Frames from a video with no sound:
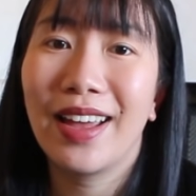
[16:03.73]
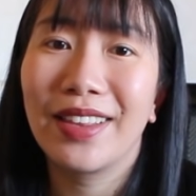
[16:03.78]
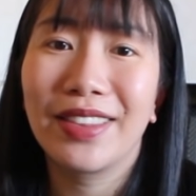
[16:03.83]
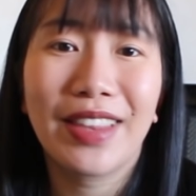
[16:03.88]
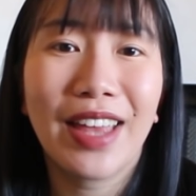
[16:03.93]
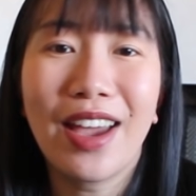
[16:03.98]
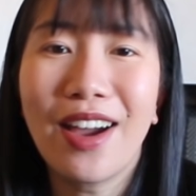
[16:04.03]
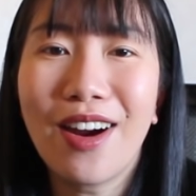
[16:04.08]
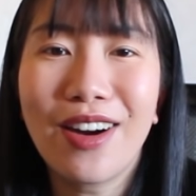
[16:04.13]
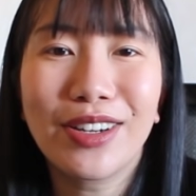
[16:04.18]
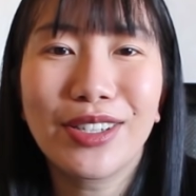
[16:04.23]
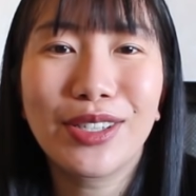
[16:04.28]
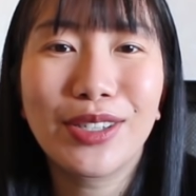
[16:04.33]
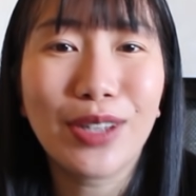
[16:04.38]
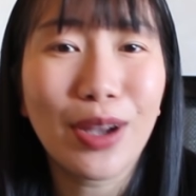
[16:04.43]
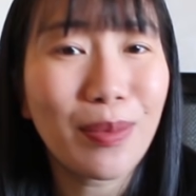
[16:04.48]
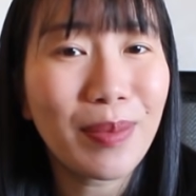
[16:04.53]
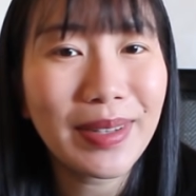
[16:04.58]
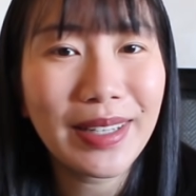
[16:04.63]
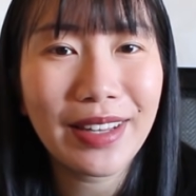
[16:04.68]
There are
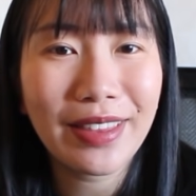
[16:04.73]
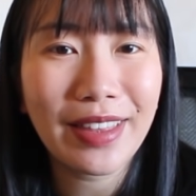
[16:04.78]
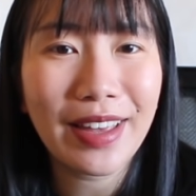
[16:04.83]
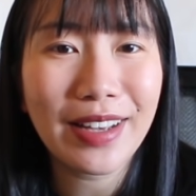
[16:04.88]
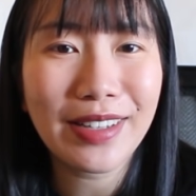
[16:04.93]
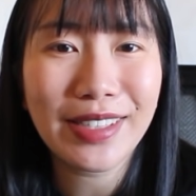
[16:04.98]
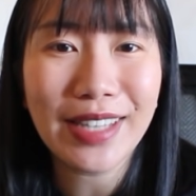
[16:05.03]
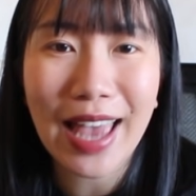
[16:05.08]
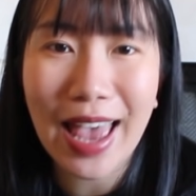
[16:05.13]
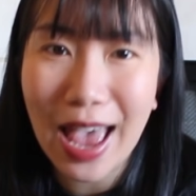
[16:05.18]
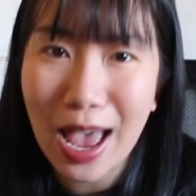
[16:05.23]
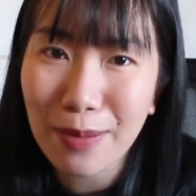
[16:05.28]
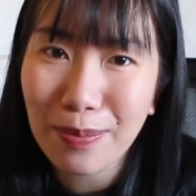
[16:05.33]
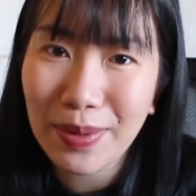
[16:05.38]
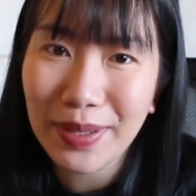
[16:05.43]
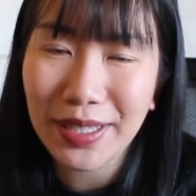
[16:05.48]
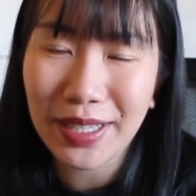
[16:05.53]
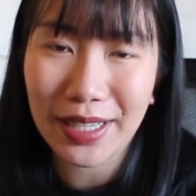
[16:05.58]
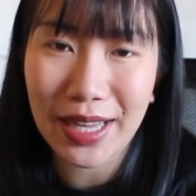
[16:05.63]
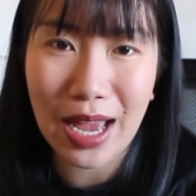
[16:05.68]
so many things
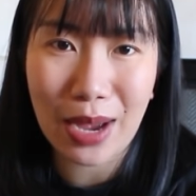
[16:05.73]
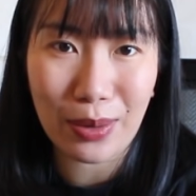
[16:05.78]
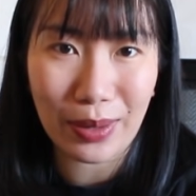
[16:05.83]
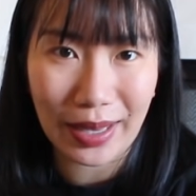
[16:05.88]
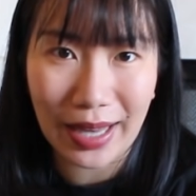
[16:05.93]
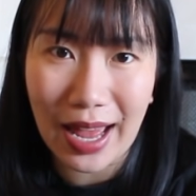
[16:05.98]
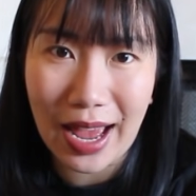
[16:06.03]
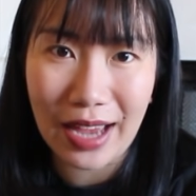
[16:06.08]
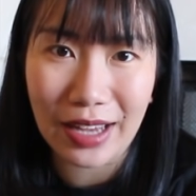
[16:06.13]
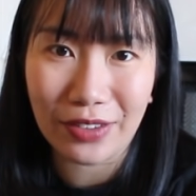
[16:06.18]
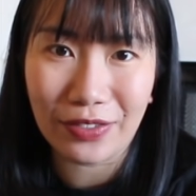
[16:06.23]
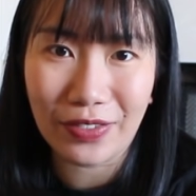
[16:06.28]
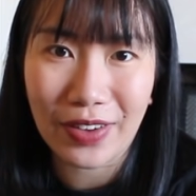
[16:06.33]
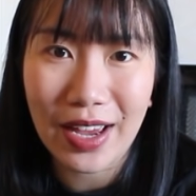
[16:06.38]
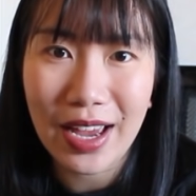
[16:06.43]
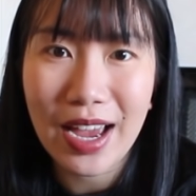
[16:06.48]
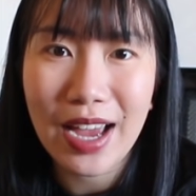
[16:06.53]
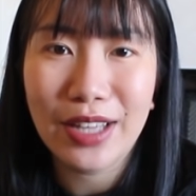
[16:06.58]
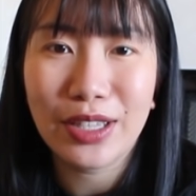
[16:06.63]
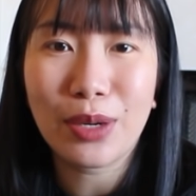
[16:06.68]
happen in our
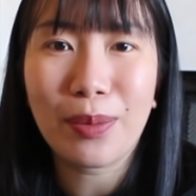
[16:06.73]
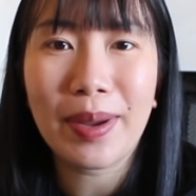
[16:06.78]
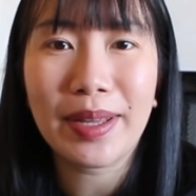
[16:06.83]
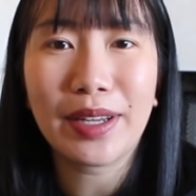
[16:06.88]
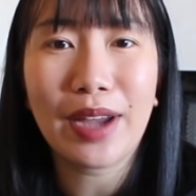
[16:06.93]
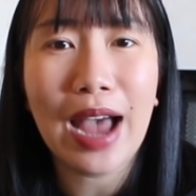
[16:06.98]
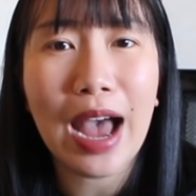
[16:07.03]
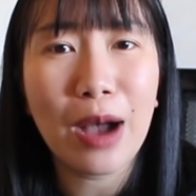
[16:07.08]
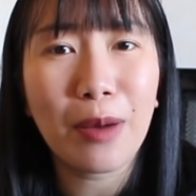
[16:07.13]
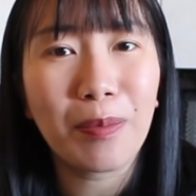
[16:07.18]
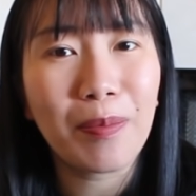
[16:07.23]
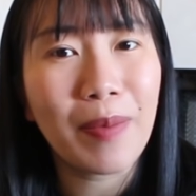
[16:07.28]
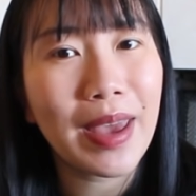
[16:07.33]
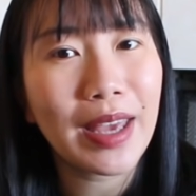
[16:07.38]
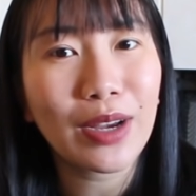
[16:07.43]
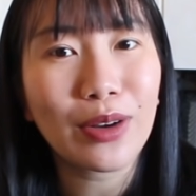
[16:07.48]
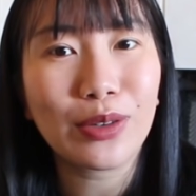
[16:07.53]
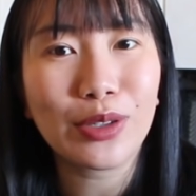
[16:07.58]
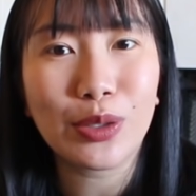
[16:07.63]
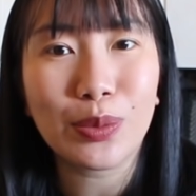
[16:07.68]
life. No matter how
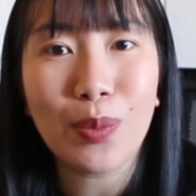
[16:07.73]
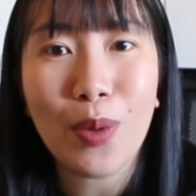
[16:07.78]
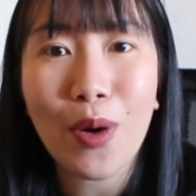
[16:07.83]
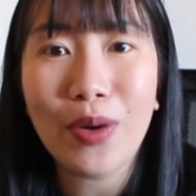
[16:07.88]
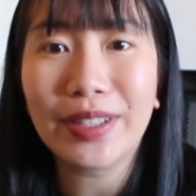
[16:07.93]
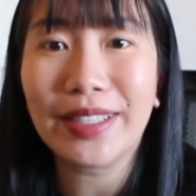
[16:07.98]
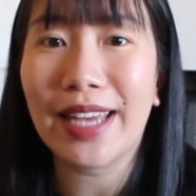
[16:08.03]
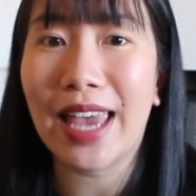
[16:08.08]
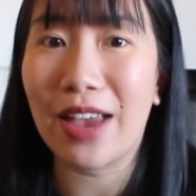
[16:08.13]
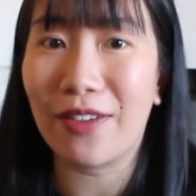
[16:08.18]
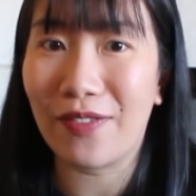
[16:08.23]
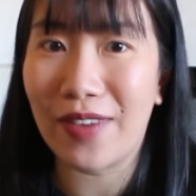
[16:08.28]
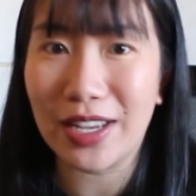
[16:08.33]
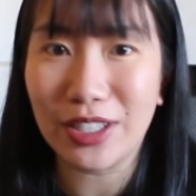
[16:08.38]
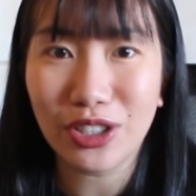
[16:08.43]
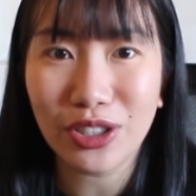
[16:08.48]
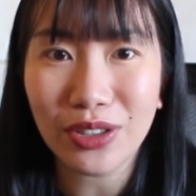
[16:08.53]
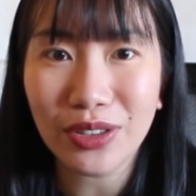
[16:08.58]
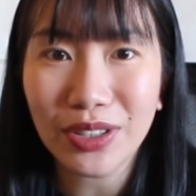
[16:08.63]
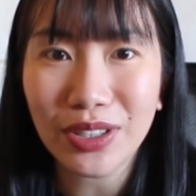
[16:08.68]
big or small the
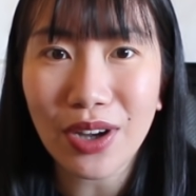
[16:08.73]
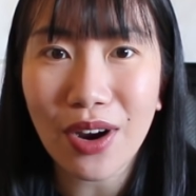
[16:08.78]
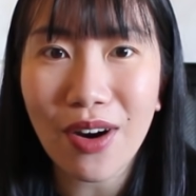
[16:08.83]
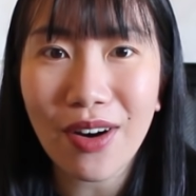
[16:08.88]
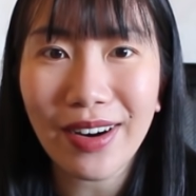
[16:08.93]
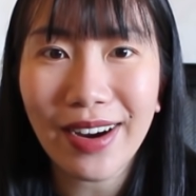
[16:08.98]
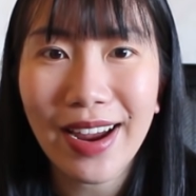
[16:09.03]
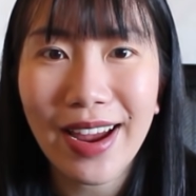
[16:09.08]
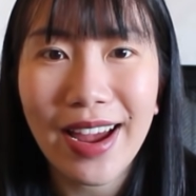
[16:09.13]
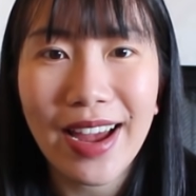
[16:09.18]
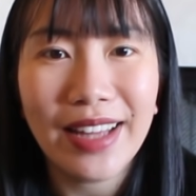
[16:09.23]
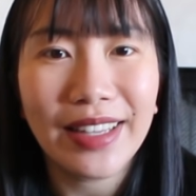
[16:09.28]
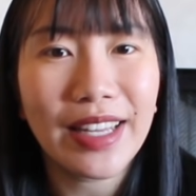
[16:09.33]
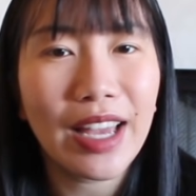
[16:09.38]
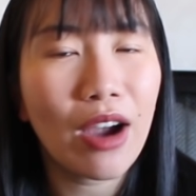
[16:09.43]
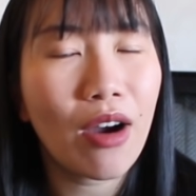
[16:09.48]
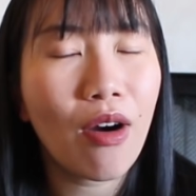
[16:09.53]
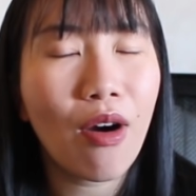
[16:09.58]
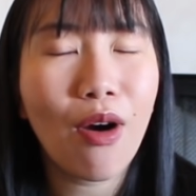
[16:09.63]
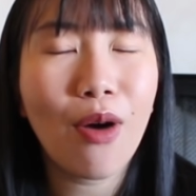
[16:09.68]
adventures are,
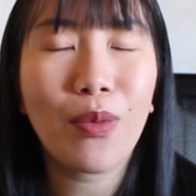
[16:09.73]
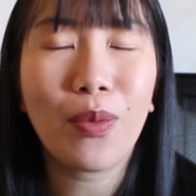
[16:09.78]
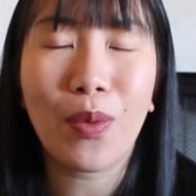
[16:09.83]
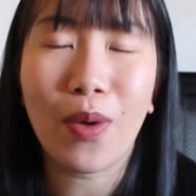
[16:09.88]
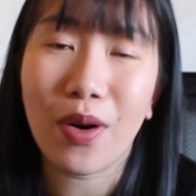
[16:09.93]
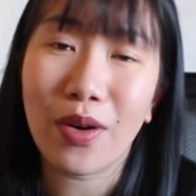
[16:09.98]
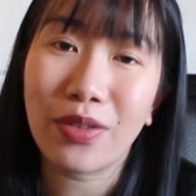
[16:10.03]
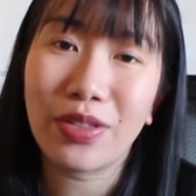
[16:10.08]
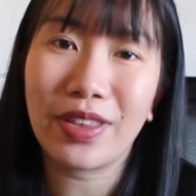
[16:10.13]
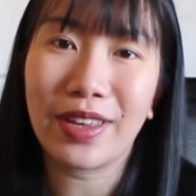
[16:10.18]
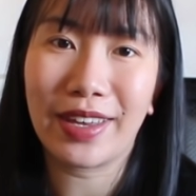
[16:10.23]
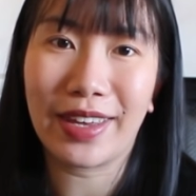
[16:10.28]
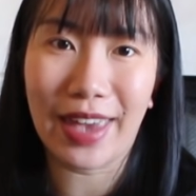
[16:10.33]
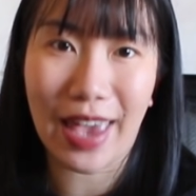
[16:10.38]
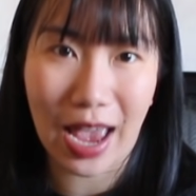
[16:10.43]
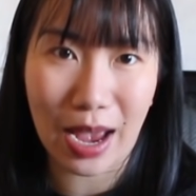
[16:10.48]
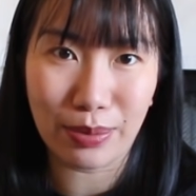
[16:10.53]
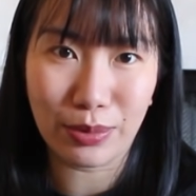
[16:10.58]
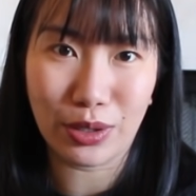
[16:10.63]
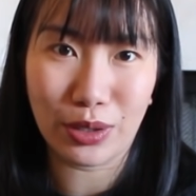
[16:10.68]
they're all worth
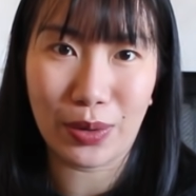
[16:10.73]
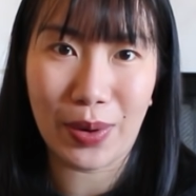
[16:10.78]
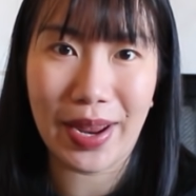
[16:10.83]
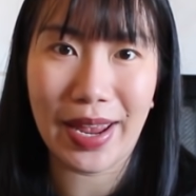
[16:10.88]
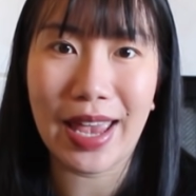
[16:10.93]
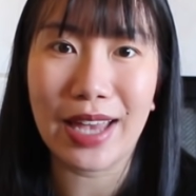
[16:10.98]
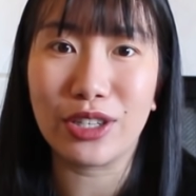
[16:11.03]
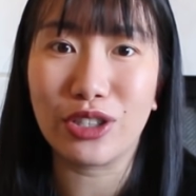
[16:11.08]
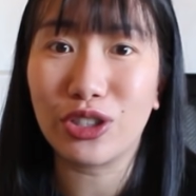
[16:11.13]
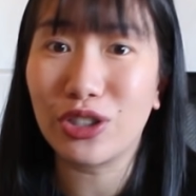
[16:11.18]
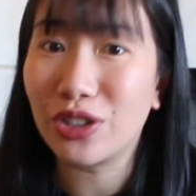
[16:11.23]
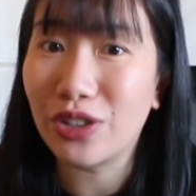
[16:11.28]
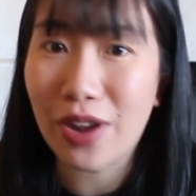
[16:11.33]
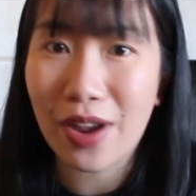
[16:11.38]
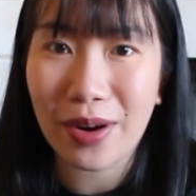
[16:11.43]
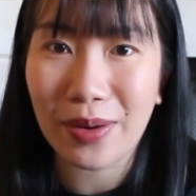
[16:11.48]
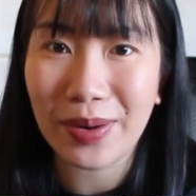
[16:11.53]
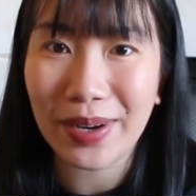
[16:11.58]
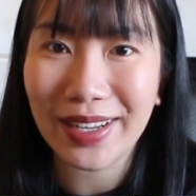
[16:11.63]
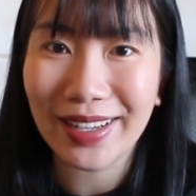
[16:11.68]
capturing and
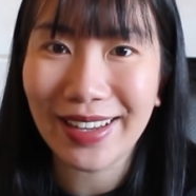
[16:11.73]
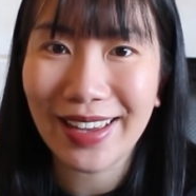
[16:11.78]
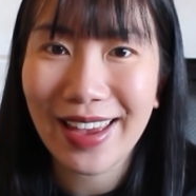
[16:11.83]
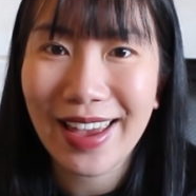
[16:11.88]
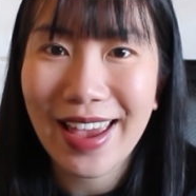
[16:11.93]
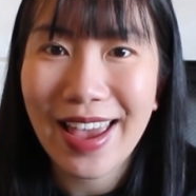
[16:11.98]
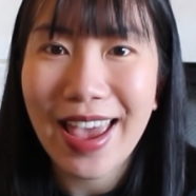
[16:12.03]
sharing.